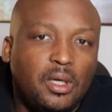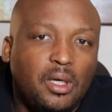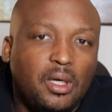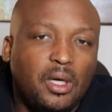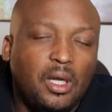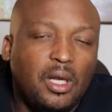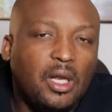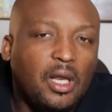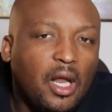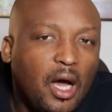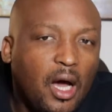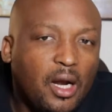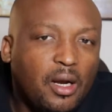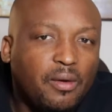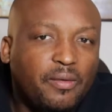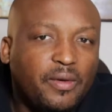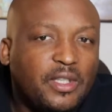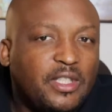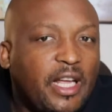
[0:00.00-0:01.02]
a lot
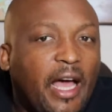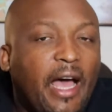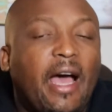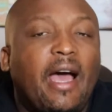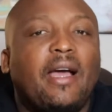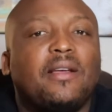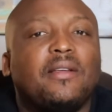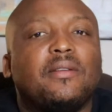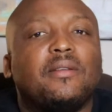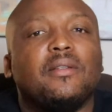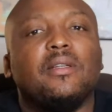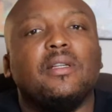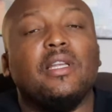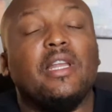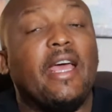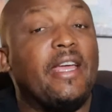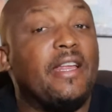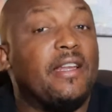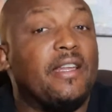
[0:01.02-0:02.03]
of attacks
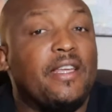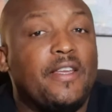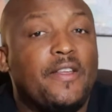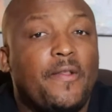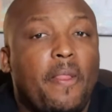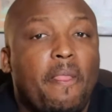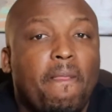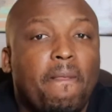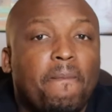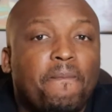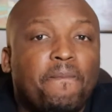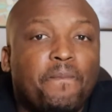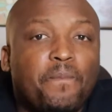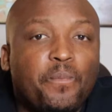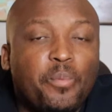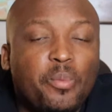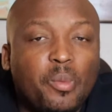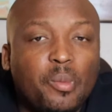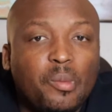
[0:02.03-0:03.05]
lately,
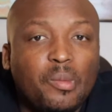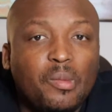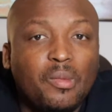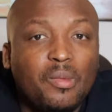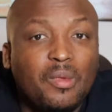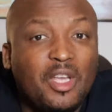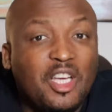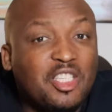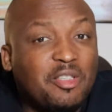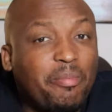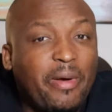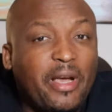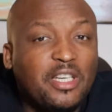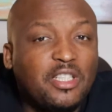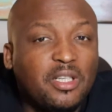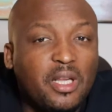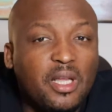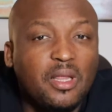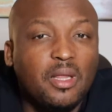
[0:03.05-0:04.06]

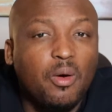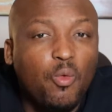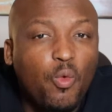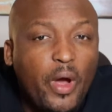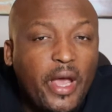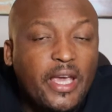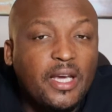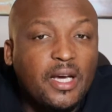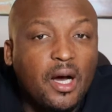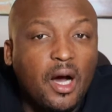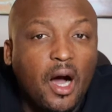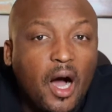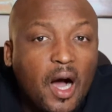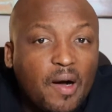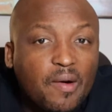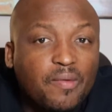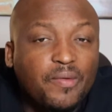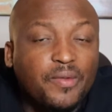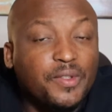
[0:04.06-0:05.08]
especially in the wake
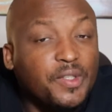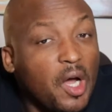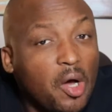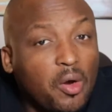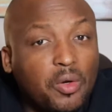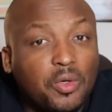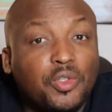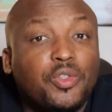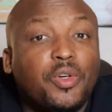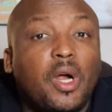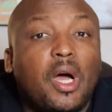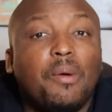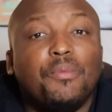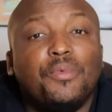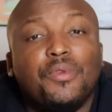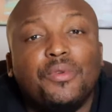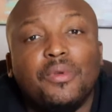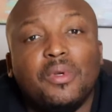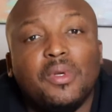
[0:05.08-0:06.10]
of Donald
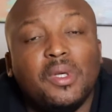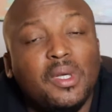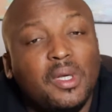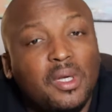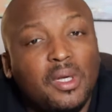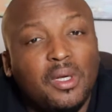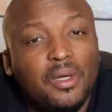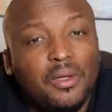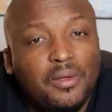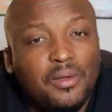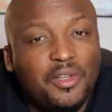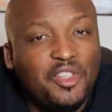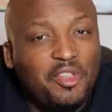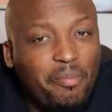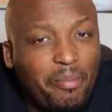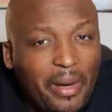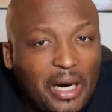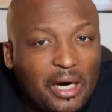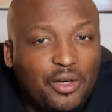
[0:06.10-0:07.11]
Trump's
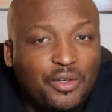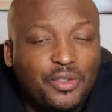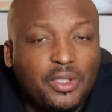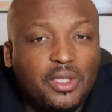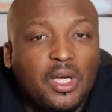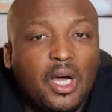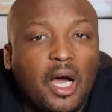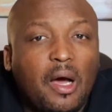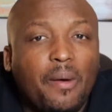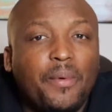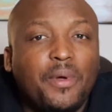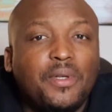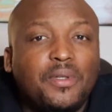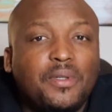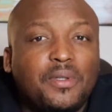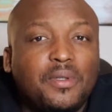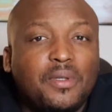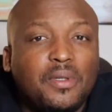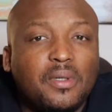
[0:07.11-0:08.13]
disparaging
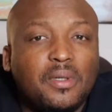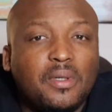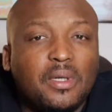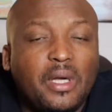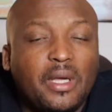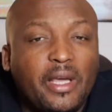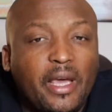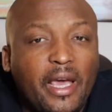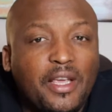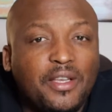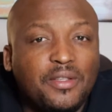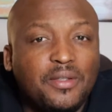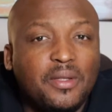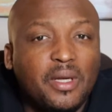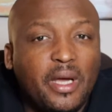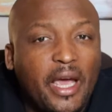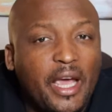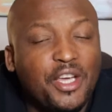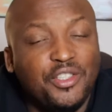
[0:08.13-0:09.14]
comments against
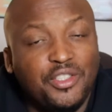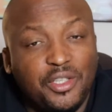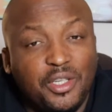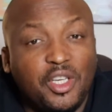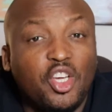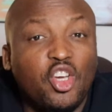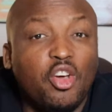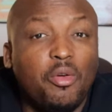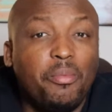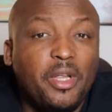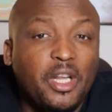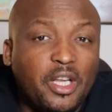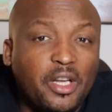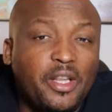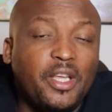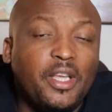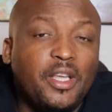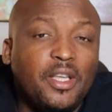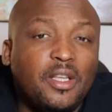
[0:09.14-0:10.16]
the Asian
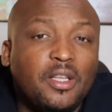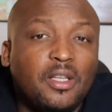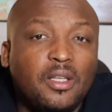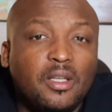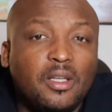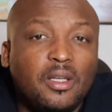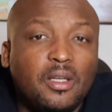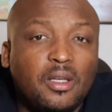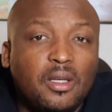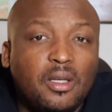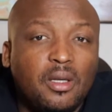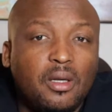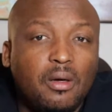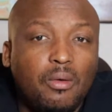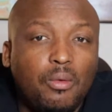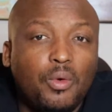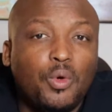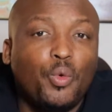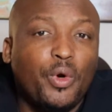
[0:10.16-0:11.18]
community
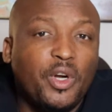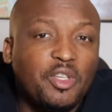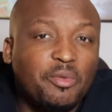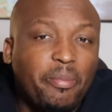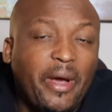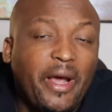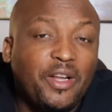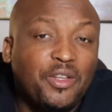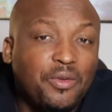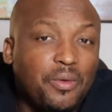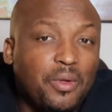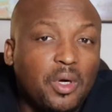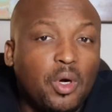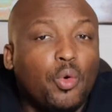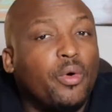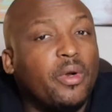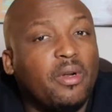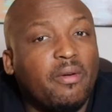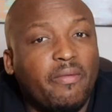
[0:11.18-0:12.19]
with respect to the
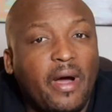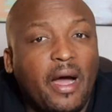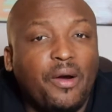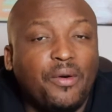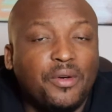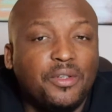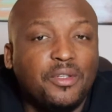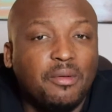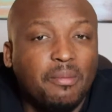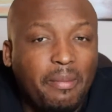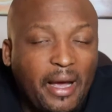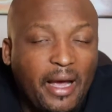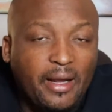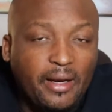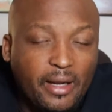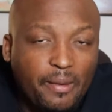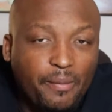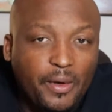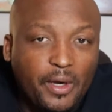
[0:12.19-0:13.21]
coronavirus
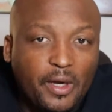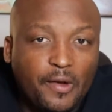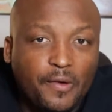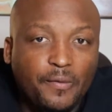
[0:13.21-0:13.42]
pandemic.